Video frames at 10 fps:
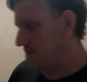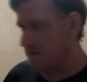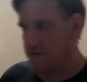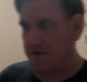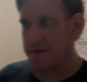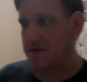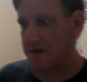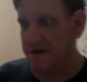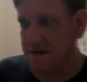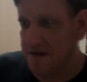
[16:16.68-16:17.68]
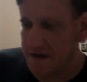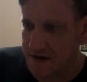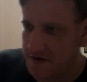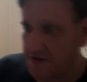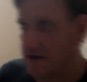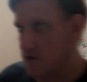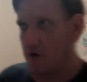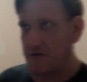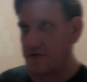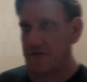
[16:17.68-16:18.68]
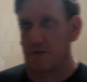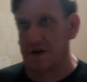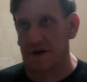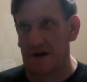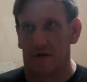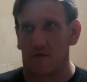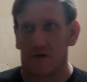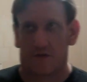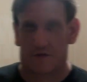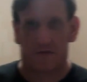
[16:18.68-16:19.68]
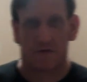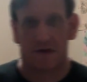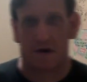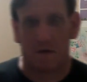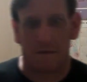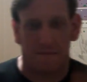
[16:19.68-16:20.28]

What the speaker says: Because I had a crush on somebody and I had a reason to, you know.